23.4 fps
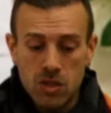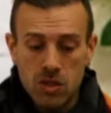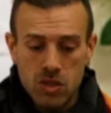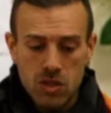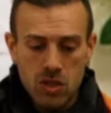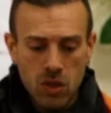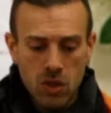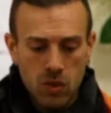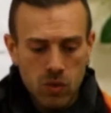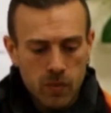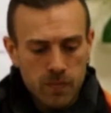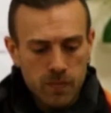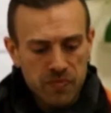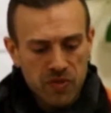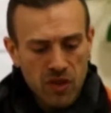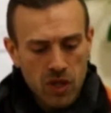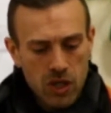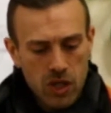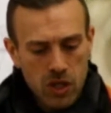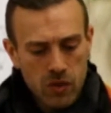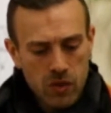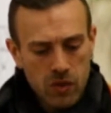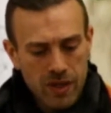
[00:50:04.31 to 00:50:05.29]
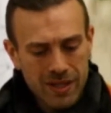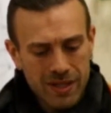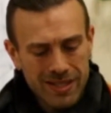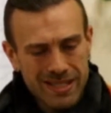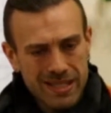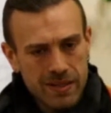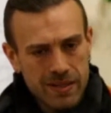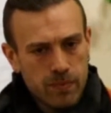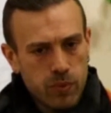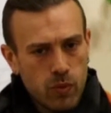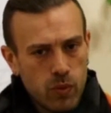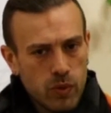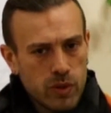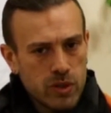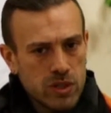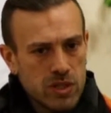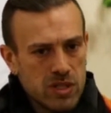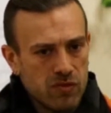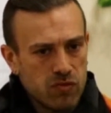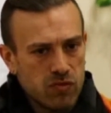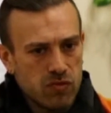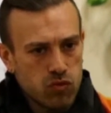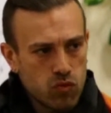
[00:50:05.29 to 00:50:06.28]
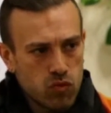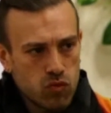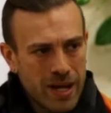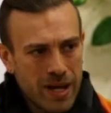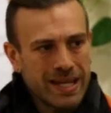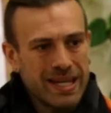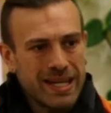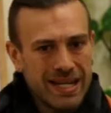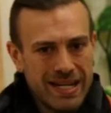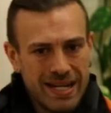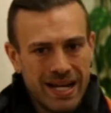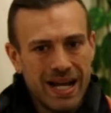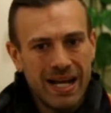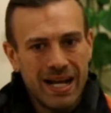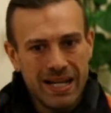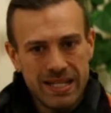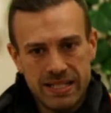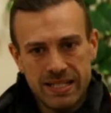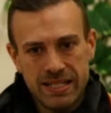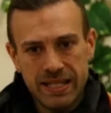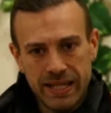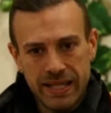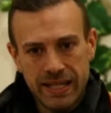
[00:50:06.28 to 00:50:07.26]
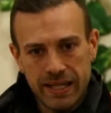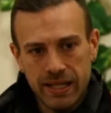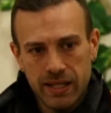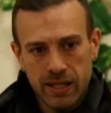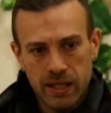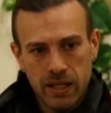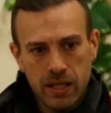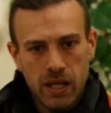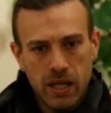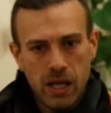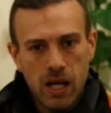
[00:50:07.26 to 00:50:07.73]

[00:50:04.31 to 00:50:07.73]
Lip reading: So, that's the importance of recognizing,